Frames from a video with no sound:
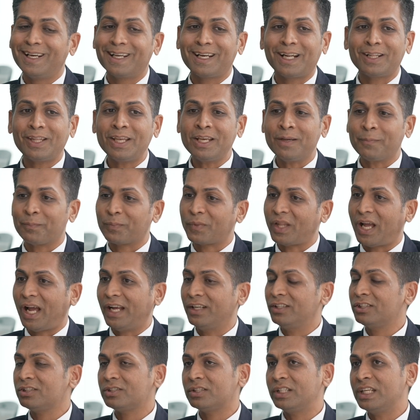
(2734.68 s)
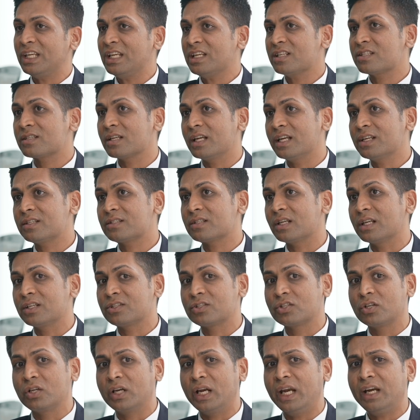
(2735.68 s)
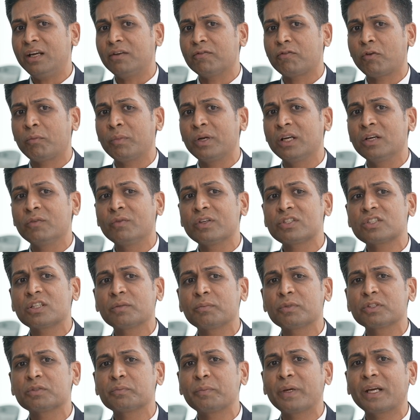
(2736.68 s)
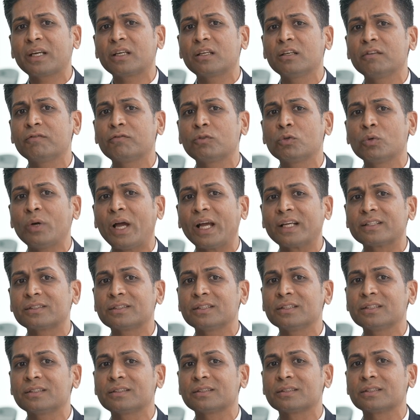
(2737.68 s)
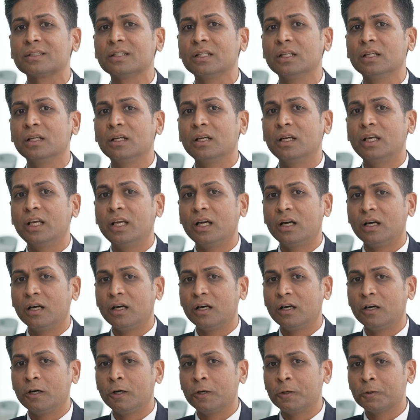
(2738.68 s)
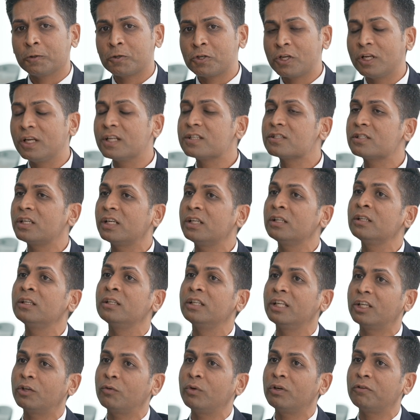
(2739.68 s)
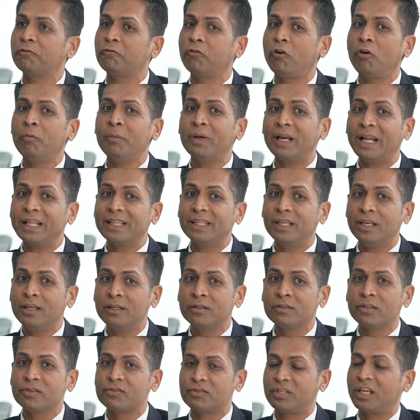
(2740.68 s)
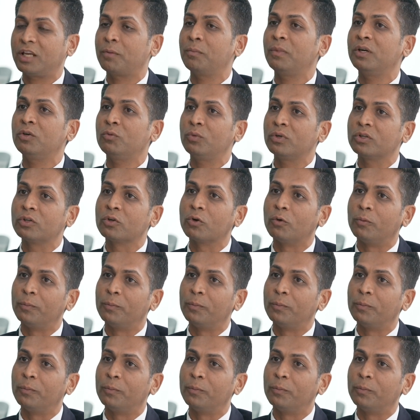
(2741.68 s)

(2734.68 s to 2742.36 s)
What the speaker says: And I just think it's great from an investor perspective to access real estate in a liquid form, and I think this segment will grow.